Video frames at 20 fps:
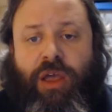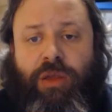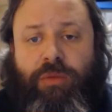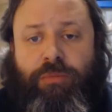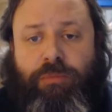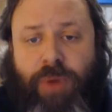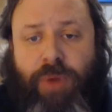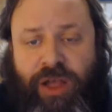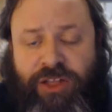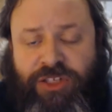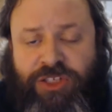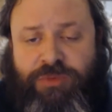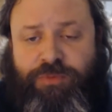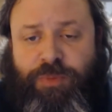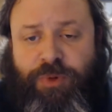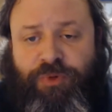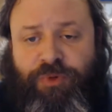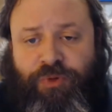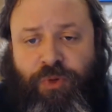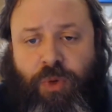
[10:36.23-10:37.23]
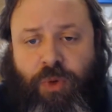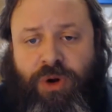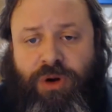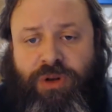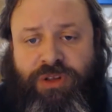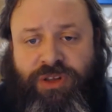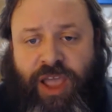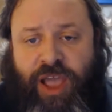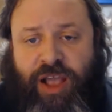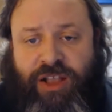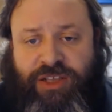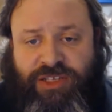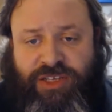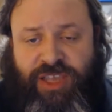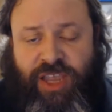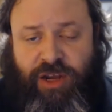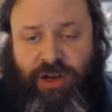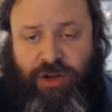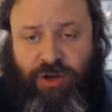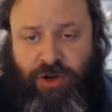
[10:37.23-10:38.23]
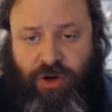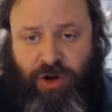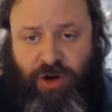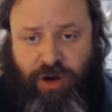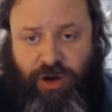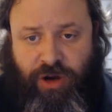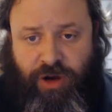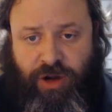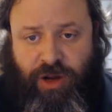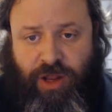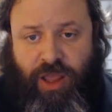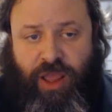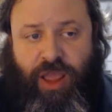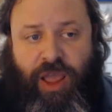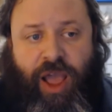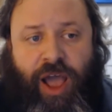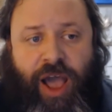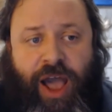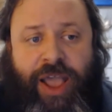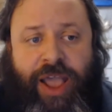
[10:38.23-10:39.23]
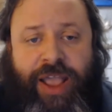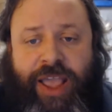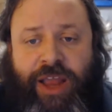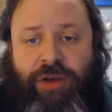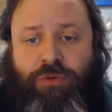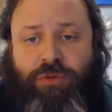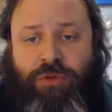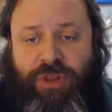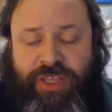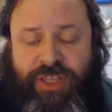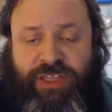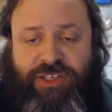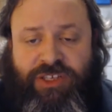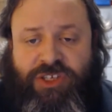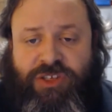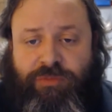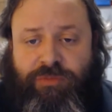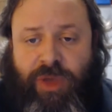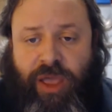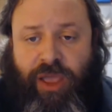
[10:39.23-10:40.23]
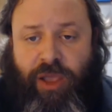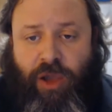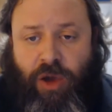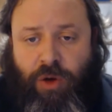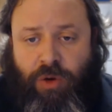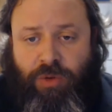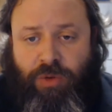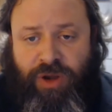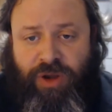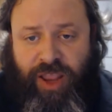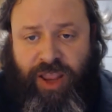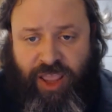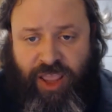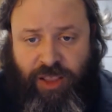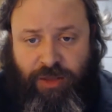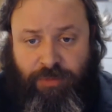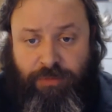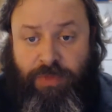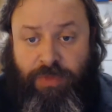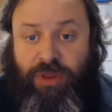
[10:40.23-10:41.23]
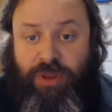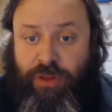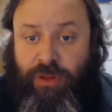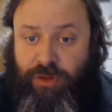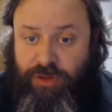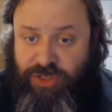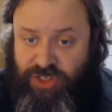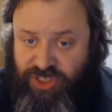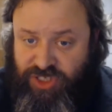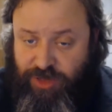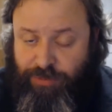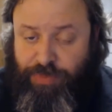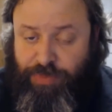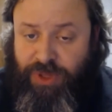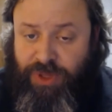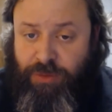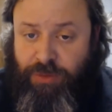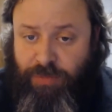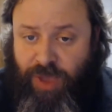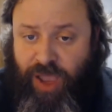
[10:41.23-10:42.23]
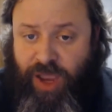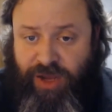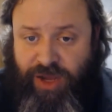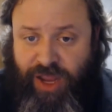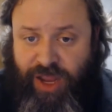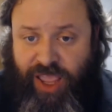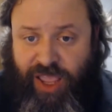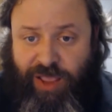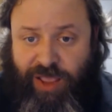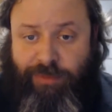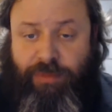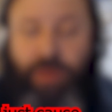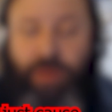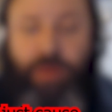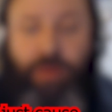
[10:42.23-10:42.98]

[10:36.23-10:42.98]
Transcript: Months before Doxgate occurred, I had released my own name, simply my name,